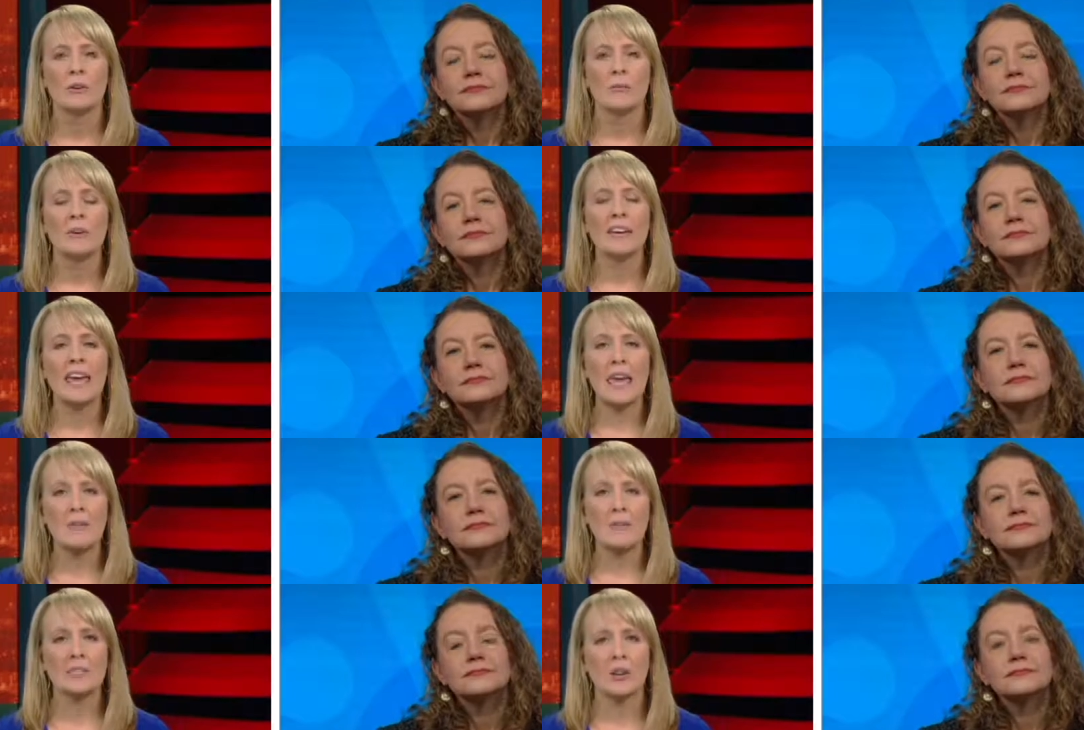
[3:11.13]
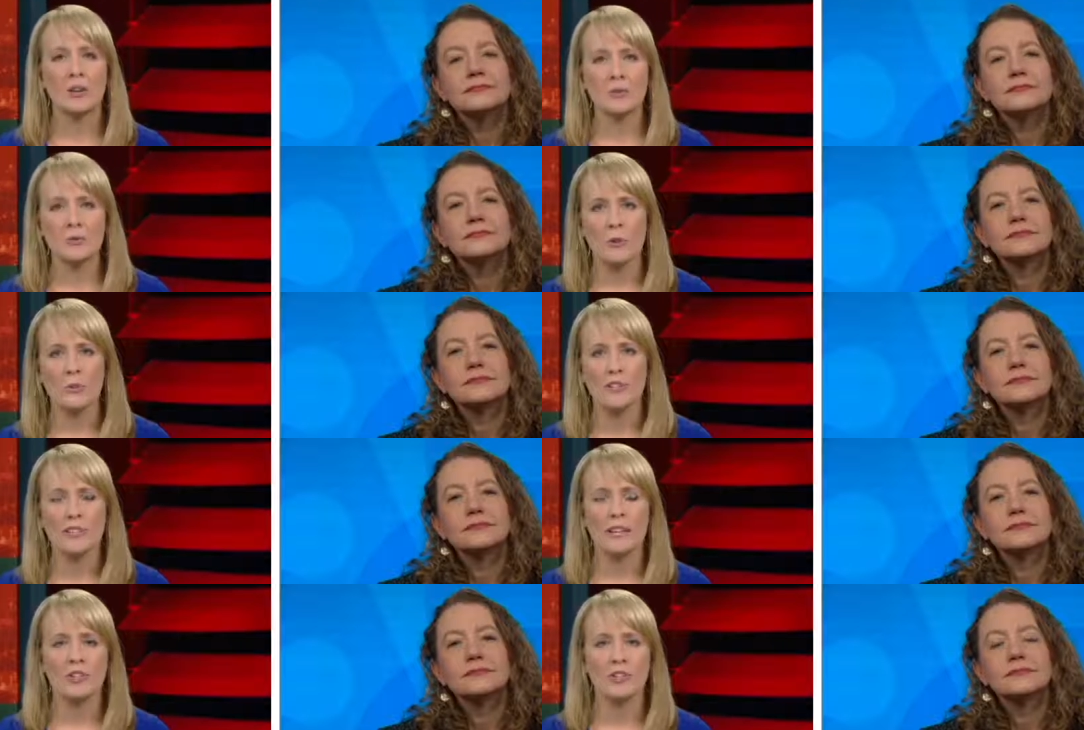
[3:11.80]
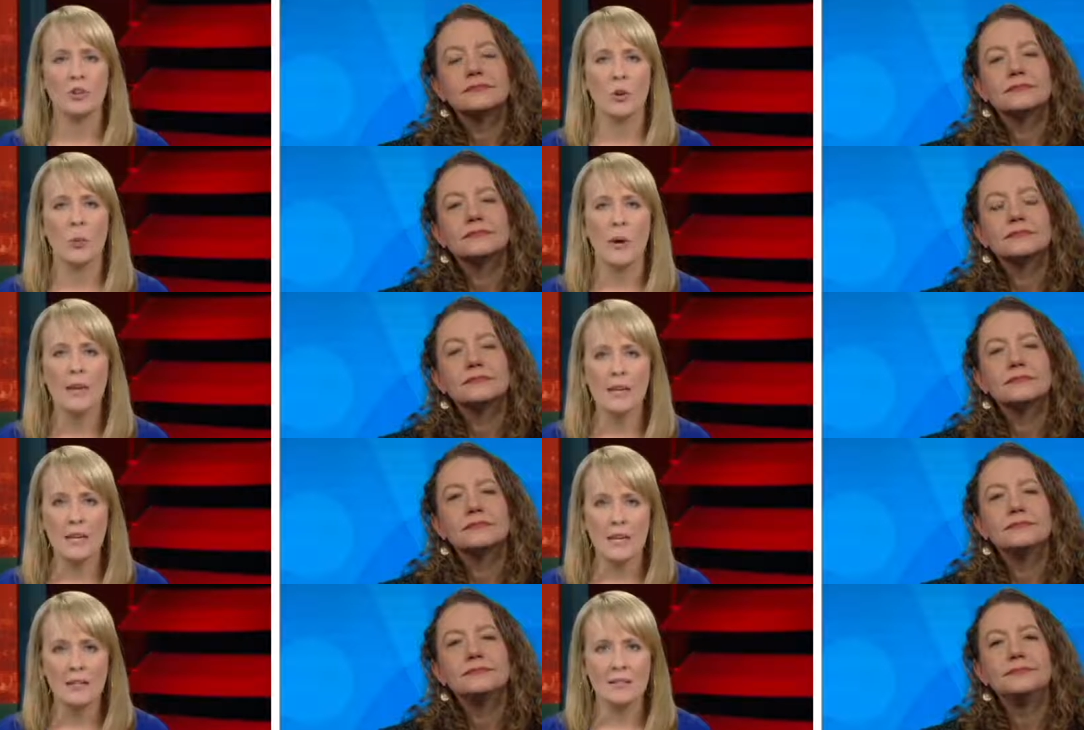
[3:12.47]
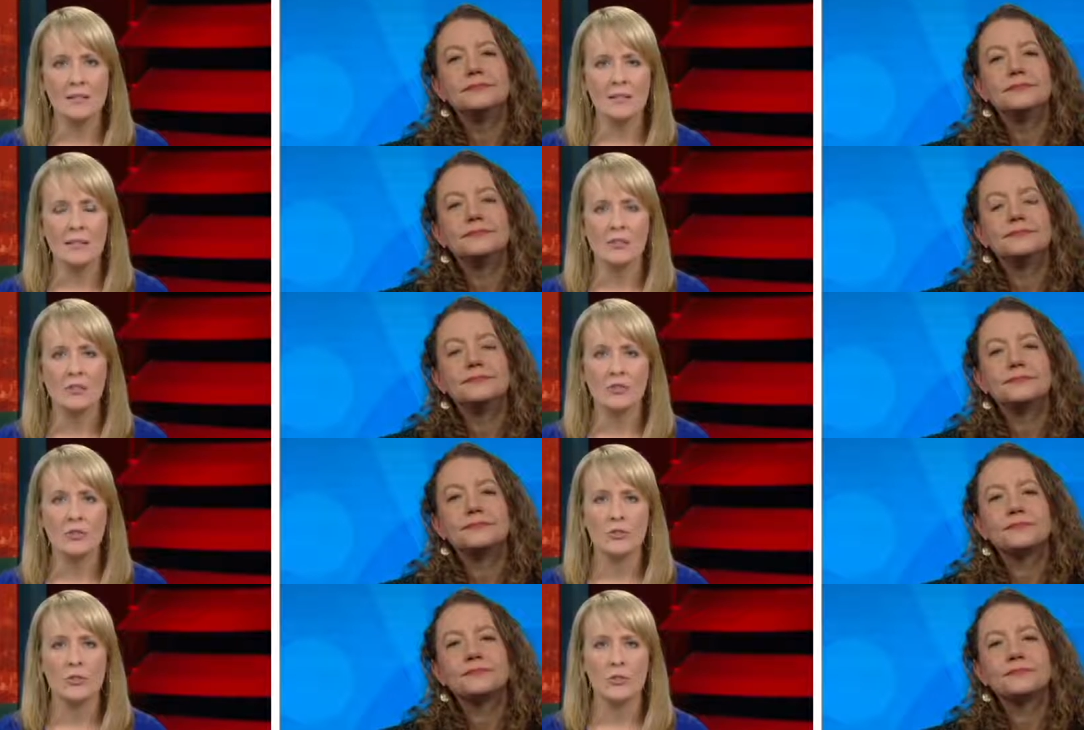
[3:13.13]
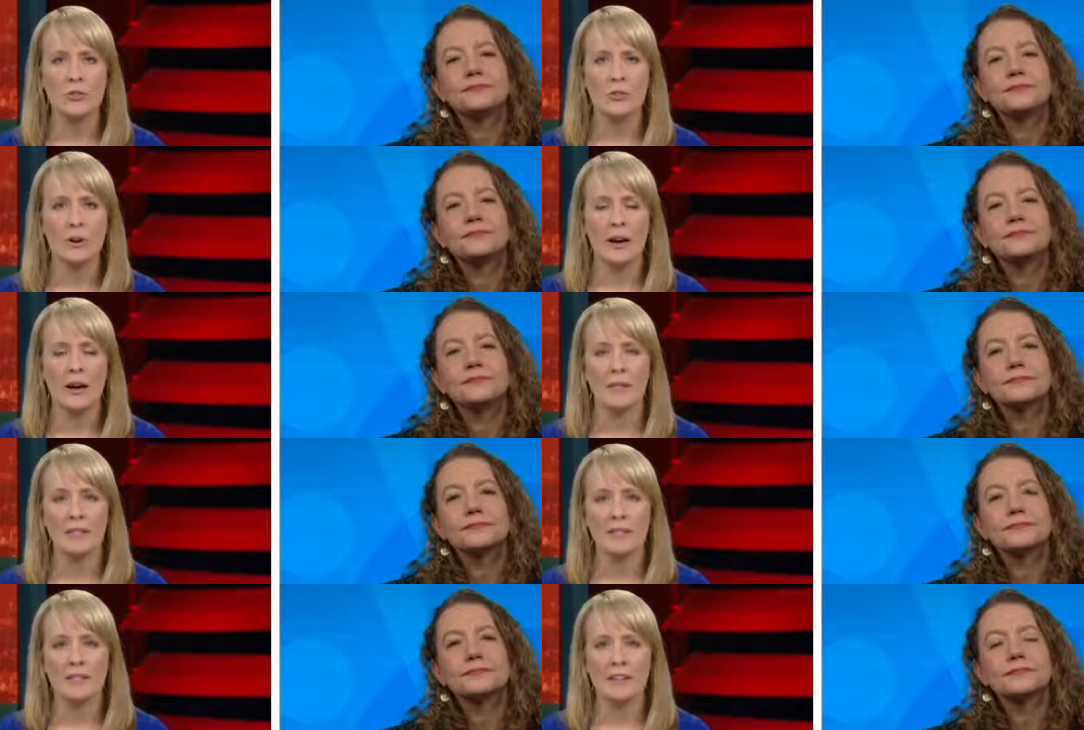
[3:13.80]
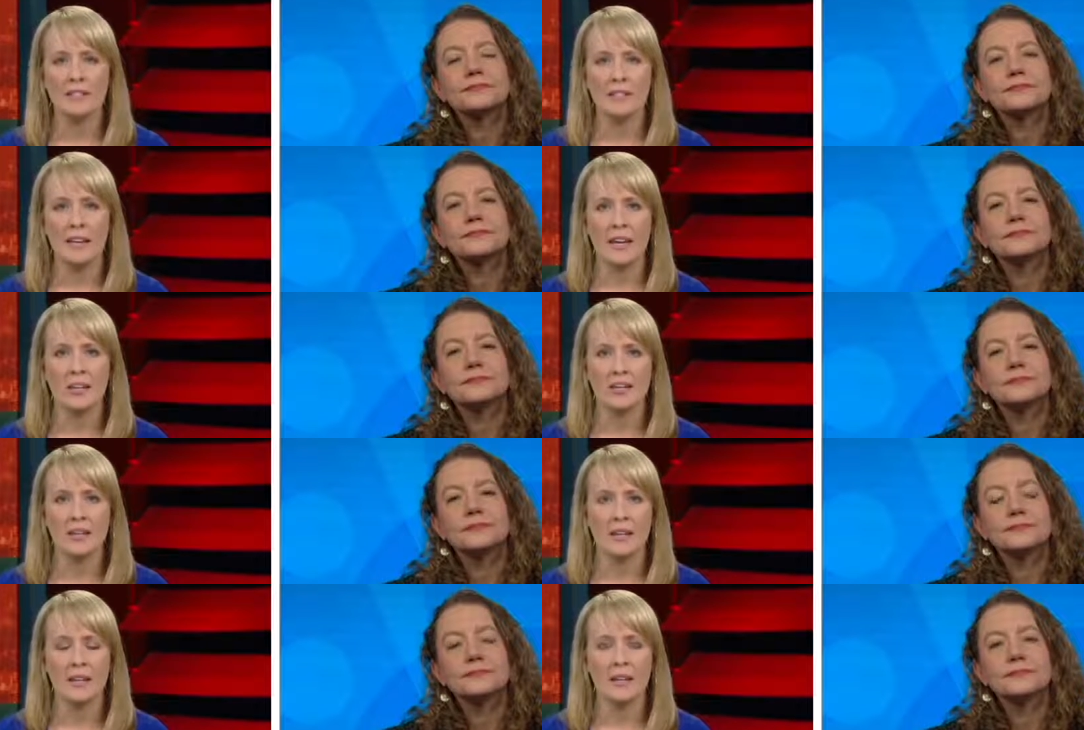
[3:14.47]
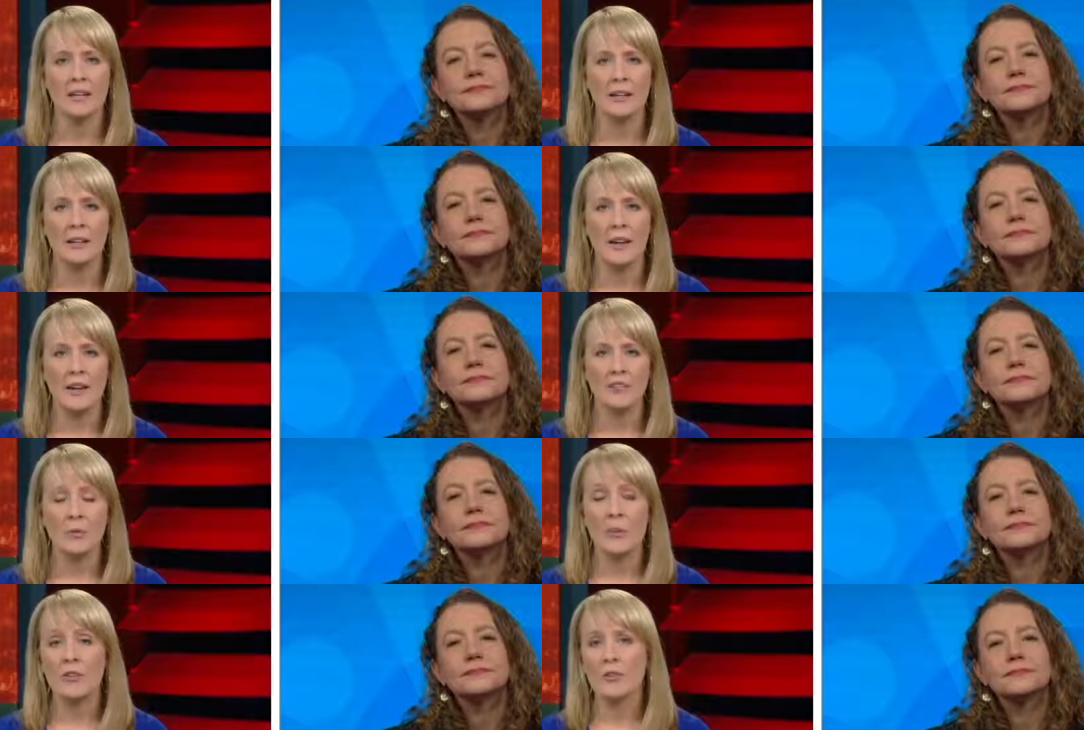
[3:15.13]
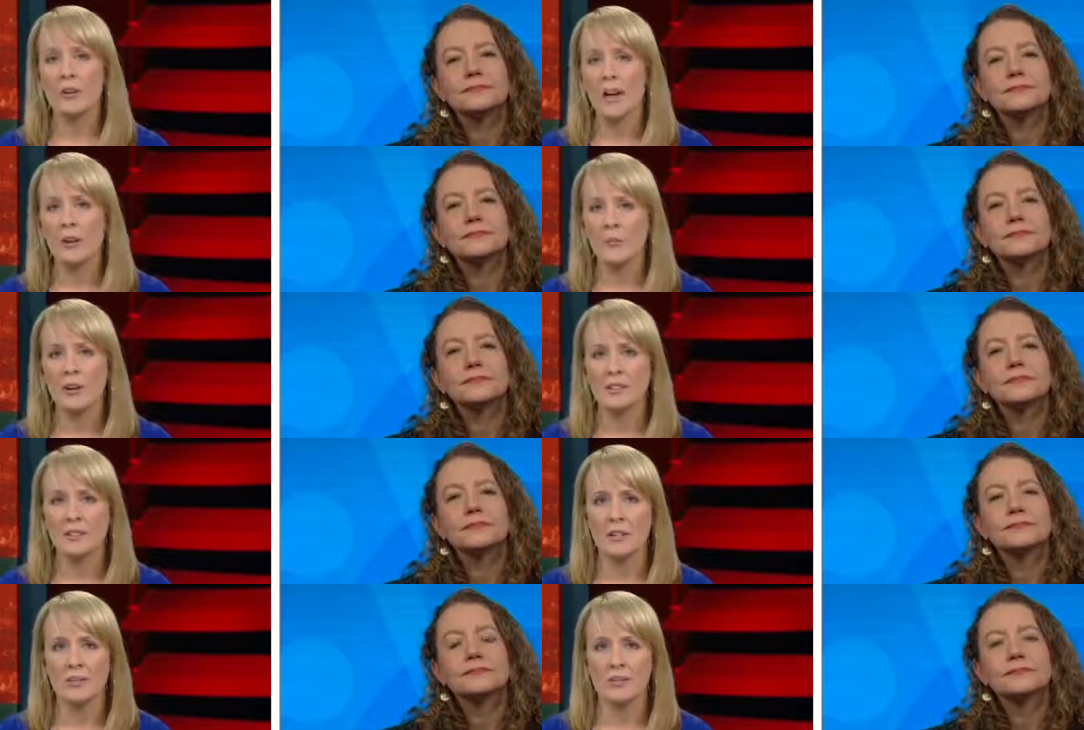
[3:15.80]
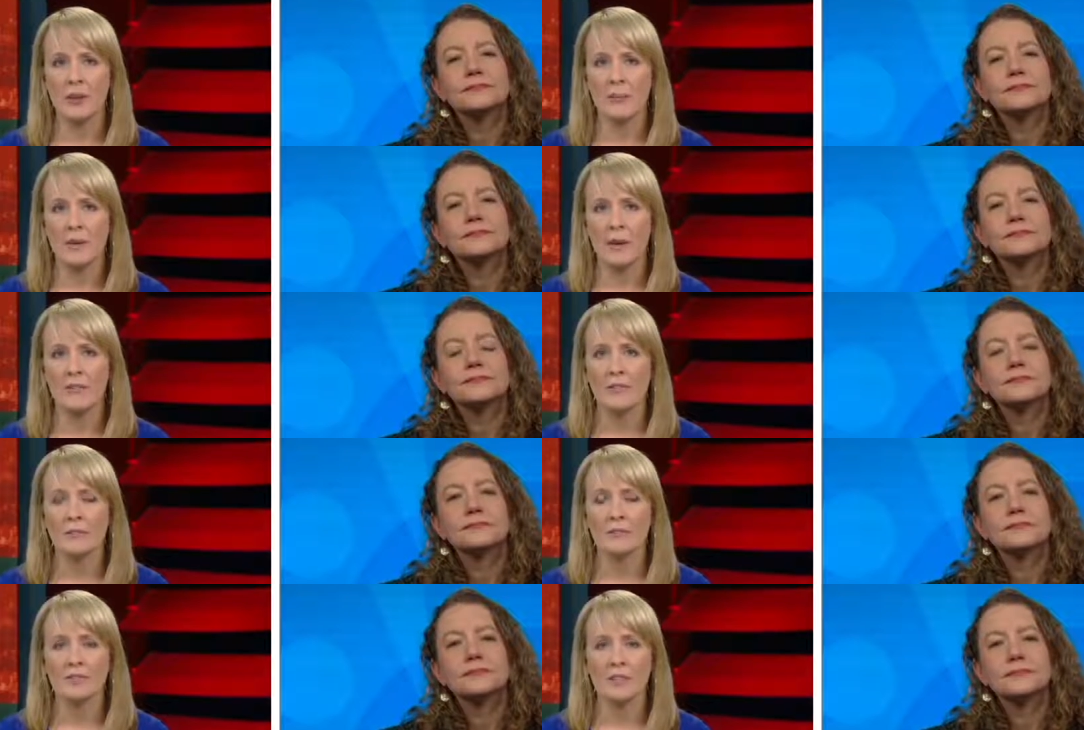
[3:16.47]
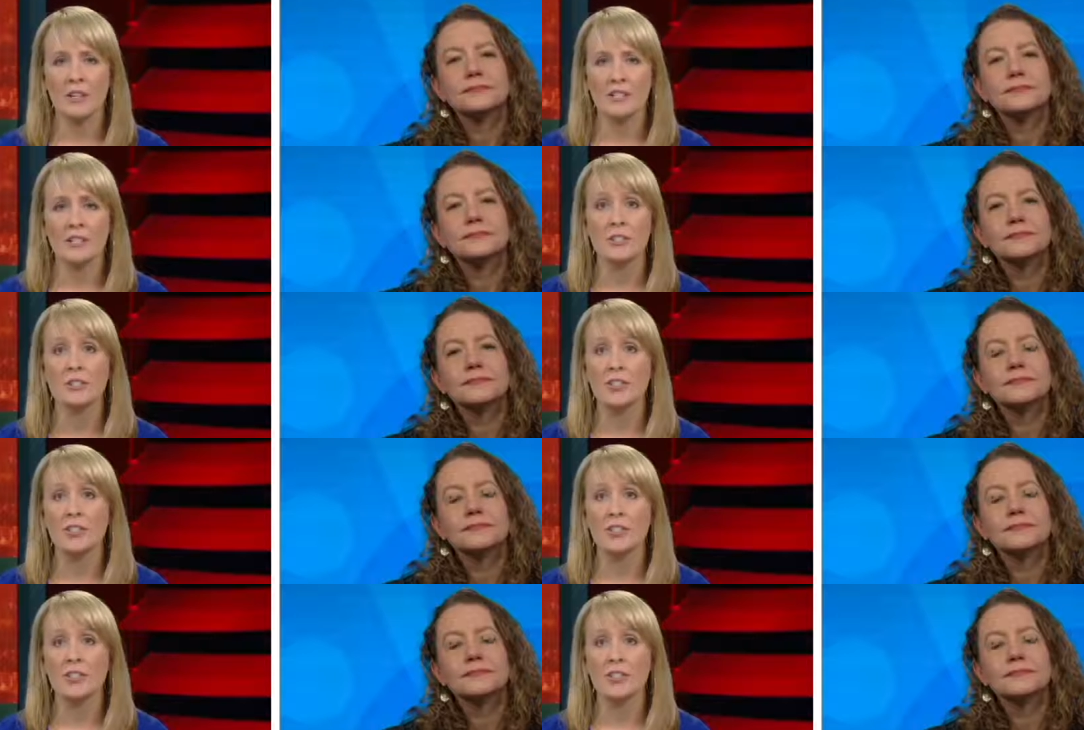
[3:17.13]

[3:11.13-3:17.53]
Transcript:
Speaker 1: McCabe is also a potential witness into um, the investigation as to whether or not President Trump may have obstructed